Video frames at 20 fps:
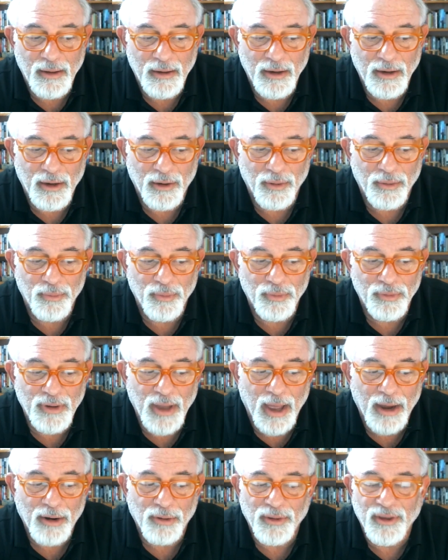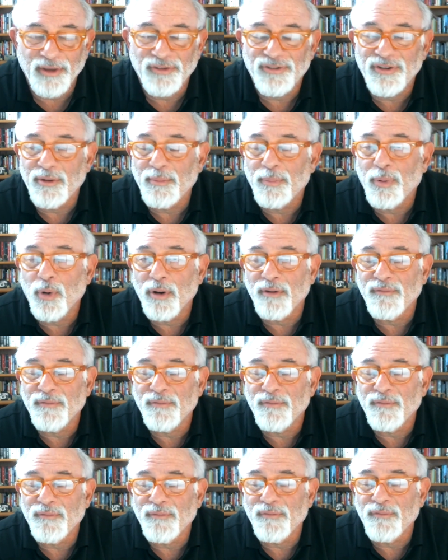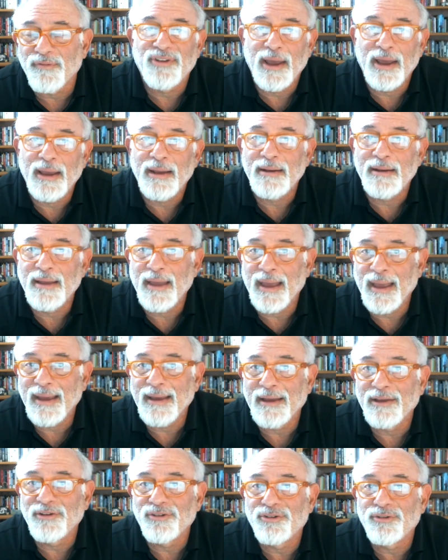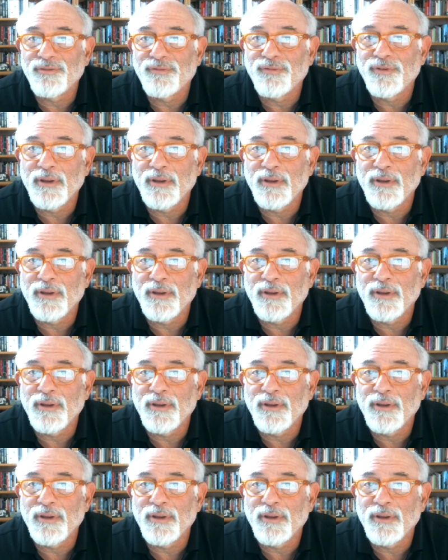not only is it important for them to stay engaged,